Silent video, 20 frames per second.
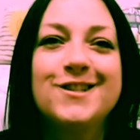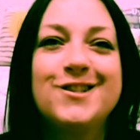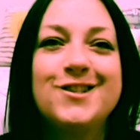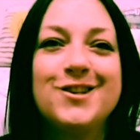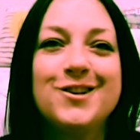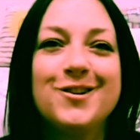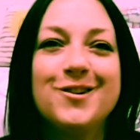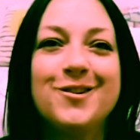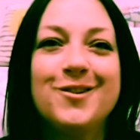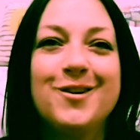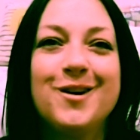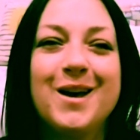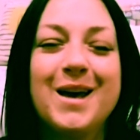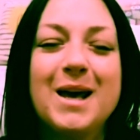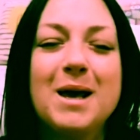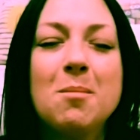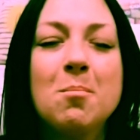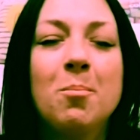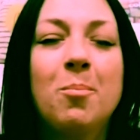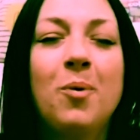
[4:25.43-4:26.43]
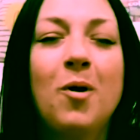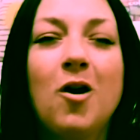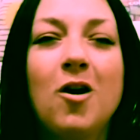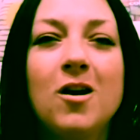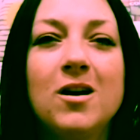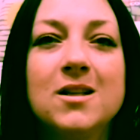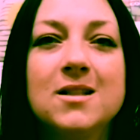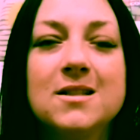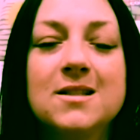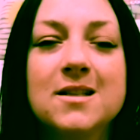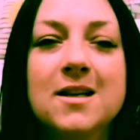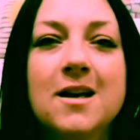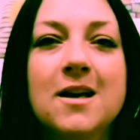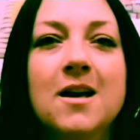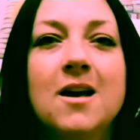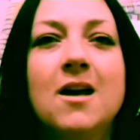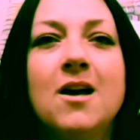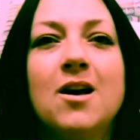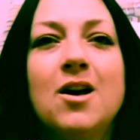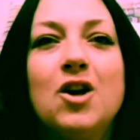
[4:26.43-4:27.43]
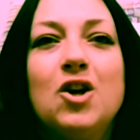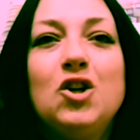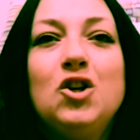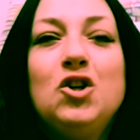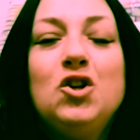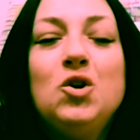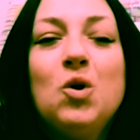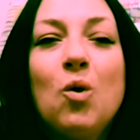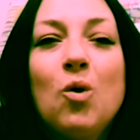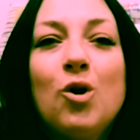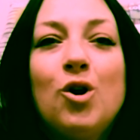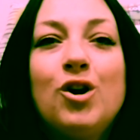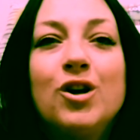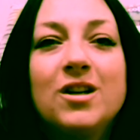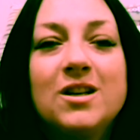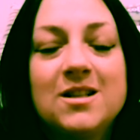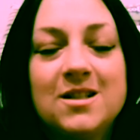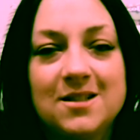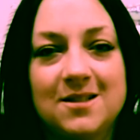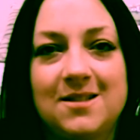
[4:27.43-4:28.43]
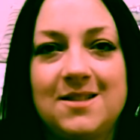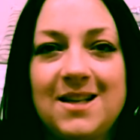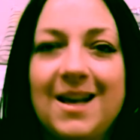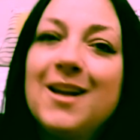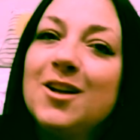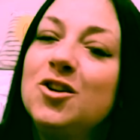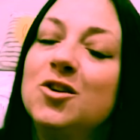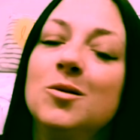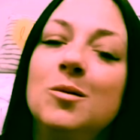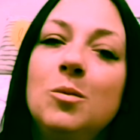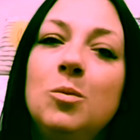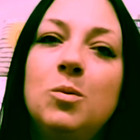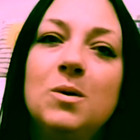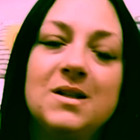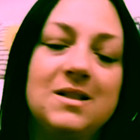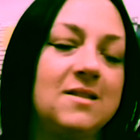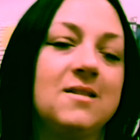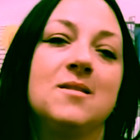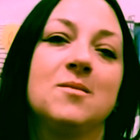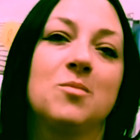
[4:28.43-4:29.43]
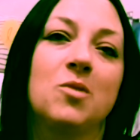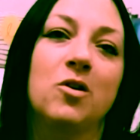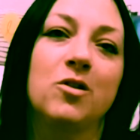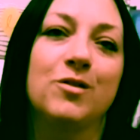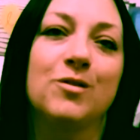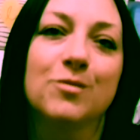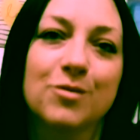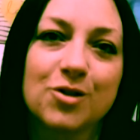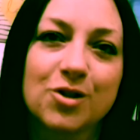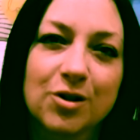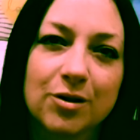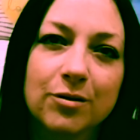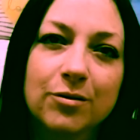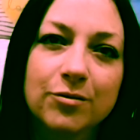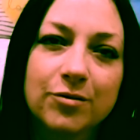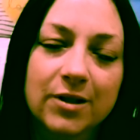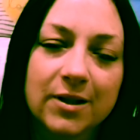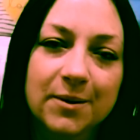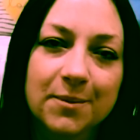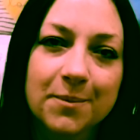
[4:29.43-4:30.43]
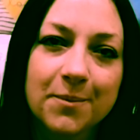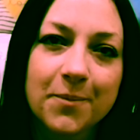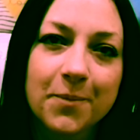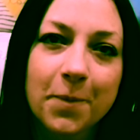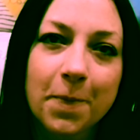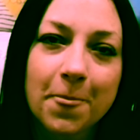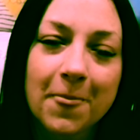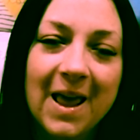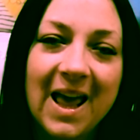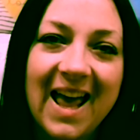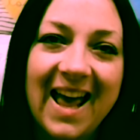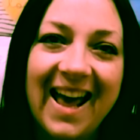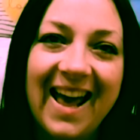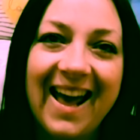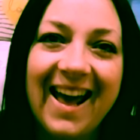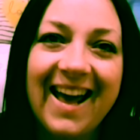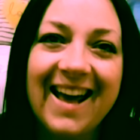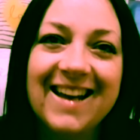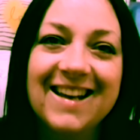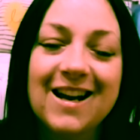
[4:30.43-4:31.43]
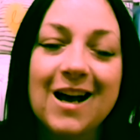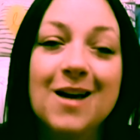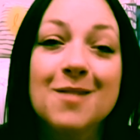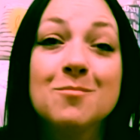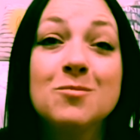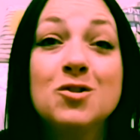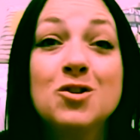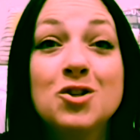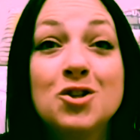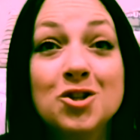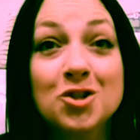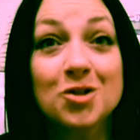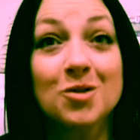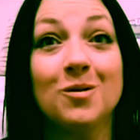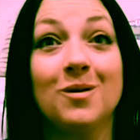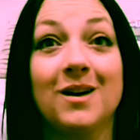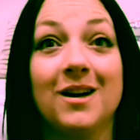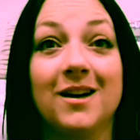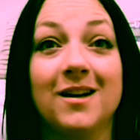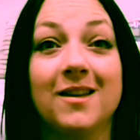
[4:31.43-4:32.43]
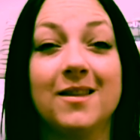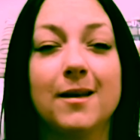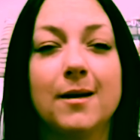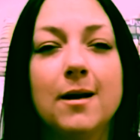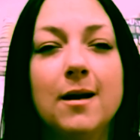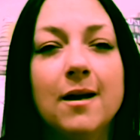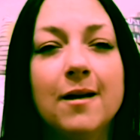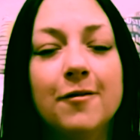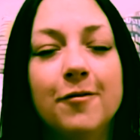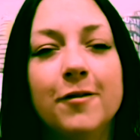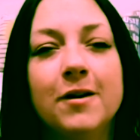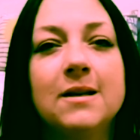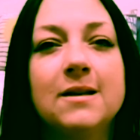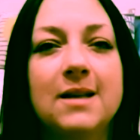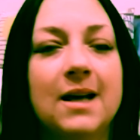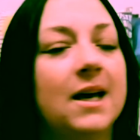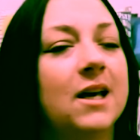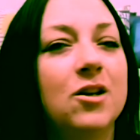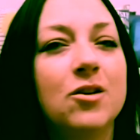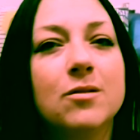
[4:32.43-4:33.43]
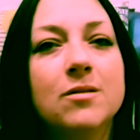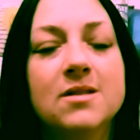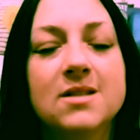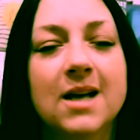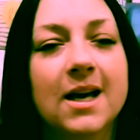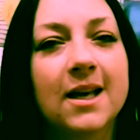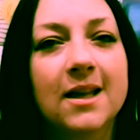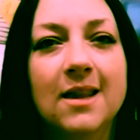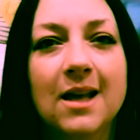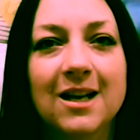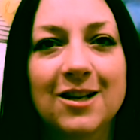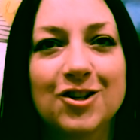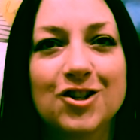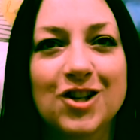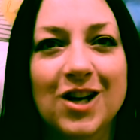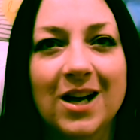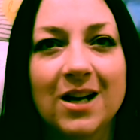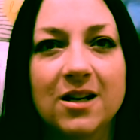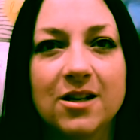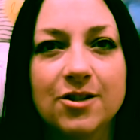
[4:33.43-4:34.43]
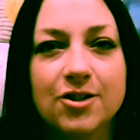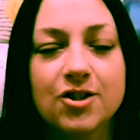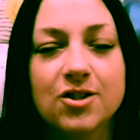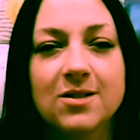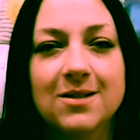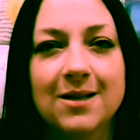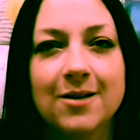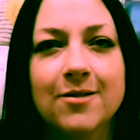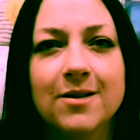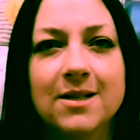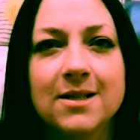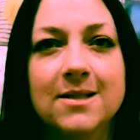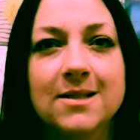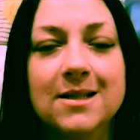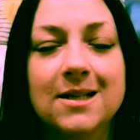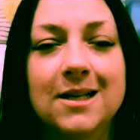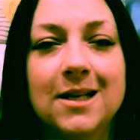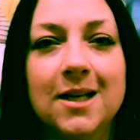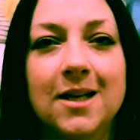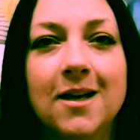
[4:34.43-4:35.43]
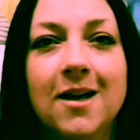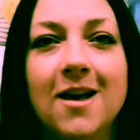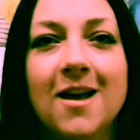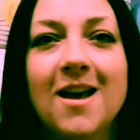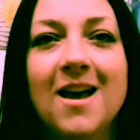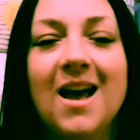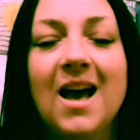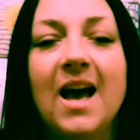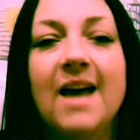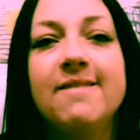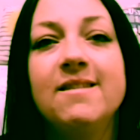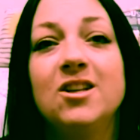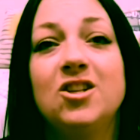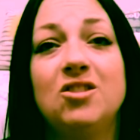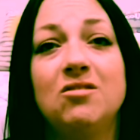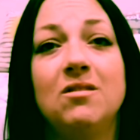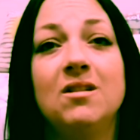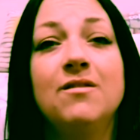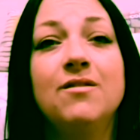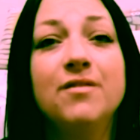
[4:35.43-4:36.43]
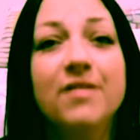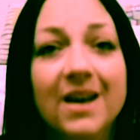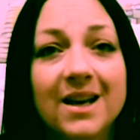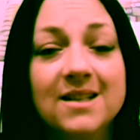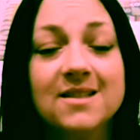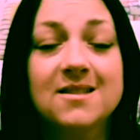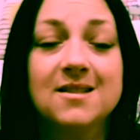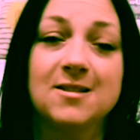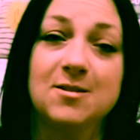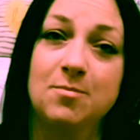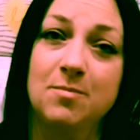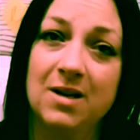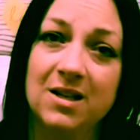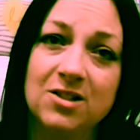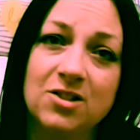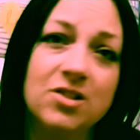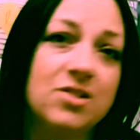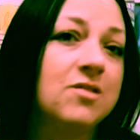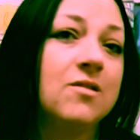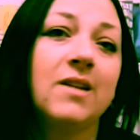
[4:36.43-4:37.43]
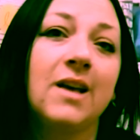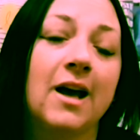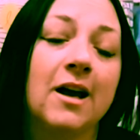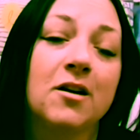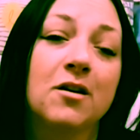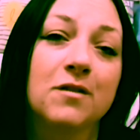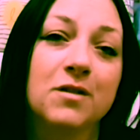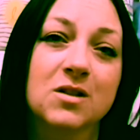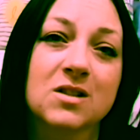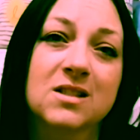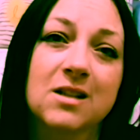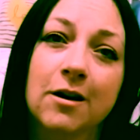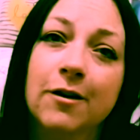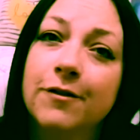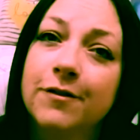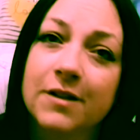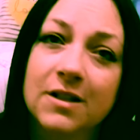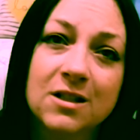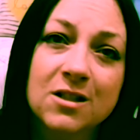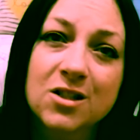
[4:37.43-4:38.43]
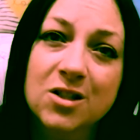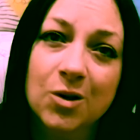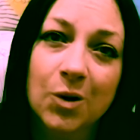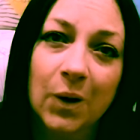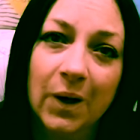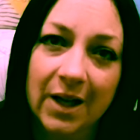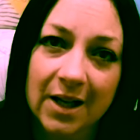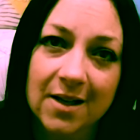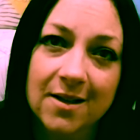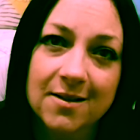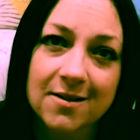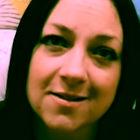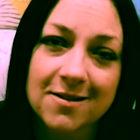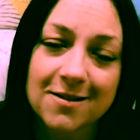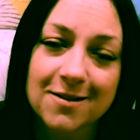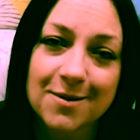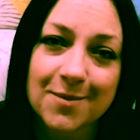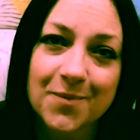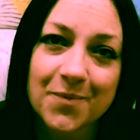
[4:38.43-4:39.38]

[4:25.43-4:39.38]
to impart your goodness and your wisdom on your children. And I'm sure that every day you take that challenge seriously and that you invest as much as you can of yourself into your kids.